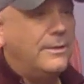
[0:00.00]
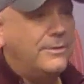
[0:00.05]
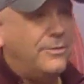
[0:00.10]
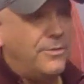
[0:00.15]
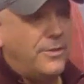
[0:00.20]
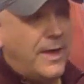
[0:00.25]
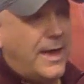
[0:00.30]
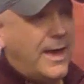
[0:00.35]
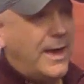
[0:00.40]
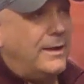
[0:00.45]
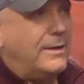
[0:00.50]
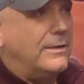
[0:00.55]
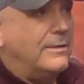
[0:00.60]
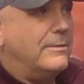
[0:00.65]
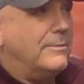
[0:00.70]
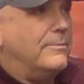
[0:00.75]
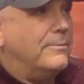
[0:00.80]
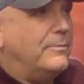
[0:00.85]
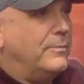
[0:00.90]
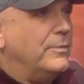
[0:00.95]
that
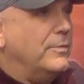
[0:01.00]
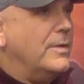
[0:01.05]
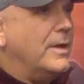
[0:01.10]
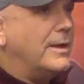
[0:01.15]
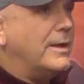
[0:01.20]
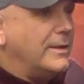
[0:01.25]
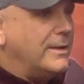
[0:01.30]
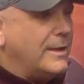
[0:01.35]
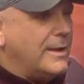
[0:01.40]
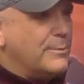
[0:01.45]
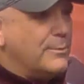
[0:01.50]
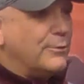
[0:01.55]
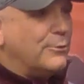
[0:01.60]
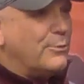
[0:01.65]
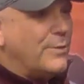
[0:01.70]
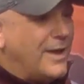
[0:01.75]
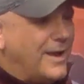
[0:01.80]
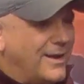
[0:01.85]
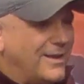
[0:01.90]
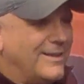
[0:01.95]

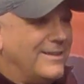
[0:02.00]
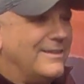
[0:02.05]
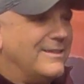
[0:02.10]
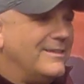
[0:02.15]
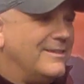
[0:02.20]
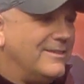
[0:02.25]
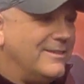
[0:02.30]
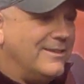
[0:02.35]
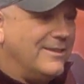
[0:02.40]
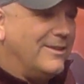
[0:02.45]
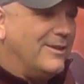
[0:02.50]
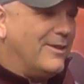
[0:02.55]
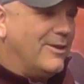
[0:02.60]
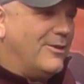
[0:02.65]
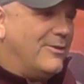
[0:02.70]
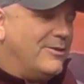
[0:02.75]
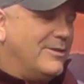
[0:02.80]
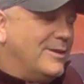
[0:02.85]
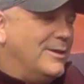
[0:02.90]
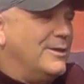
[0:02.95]
Nicodemus made it you
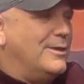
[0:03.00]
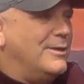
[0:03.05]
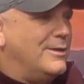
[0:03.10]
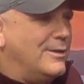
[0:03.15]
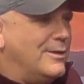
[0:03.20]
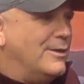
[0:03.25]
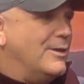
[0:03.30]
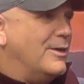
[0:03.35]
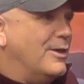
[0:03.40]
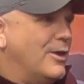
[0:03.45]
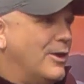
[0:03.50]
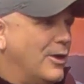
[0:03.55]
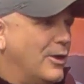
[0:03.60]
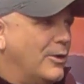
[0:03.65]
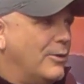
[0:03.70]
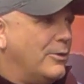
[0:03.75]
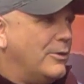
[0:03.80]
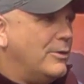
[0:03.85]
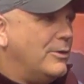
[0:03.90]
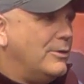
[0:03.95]
know,
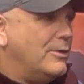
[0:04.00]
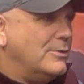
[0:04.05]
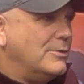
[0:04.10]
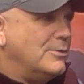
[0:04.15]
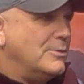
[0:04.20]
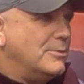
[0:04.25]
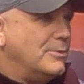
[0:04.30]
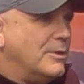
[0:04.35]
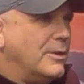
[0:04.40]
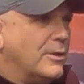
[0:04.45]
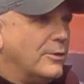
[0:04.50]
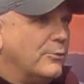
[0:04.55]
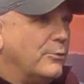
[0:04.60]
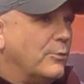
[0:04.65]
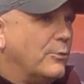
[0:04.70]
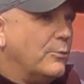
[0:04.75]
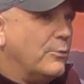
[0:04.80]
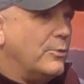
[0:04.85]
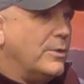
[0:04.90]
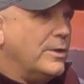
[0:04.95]
uh,
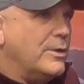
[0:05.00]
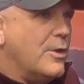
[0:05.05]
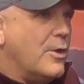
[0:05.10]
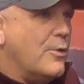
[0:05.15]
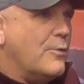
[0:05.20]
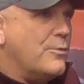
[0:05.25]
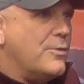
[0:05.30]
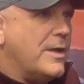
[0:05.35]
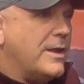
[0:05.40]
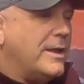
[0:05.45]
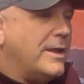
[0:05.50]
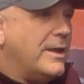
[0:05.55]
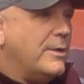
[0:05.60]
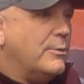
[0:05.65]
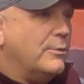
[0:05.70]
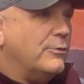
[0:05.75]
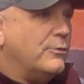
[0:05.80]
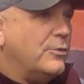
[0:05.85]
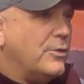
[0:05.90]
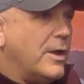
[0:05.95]
because we know that
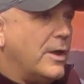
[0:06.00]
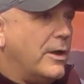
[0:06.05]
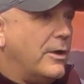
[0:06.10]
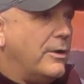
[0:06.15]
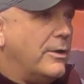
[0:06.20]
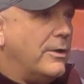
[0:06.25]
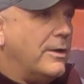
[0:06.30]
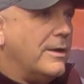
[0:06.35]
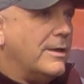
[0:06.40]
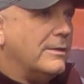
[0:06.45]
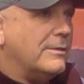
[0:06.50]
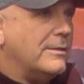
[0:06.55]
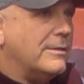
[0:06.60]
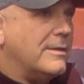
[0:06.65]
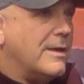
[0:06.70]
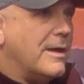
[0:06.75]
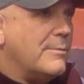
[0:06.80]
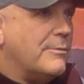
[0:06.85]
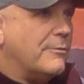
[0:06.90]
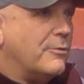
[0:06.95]
he was there at the
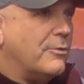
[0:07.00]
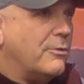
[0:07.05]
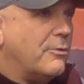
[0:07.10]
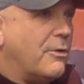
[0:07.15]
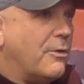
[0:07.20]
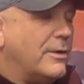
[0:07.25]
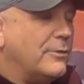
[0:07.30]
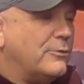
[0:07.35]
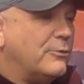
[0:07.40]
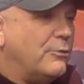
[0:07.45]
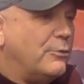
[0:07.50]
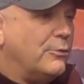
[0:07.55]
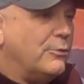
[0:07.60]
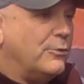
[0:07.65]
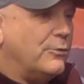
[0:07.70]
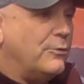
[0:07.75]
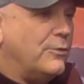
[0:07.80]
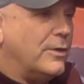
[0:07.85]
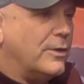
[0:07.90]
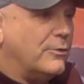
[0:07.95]
time of Christ's
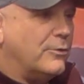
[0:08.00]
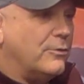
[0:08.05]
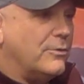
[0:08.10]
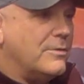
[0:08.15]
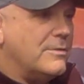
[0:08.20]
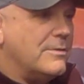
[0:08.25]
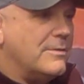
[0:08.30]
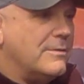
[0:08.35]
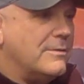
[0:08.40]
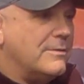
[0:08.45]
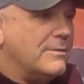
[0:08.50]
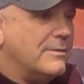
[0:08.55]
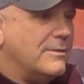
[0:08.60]
crucifixion.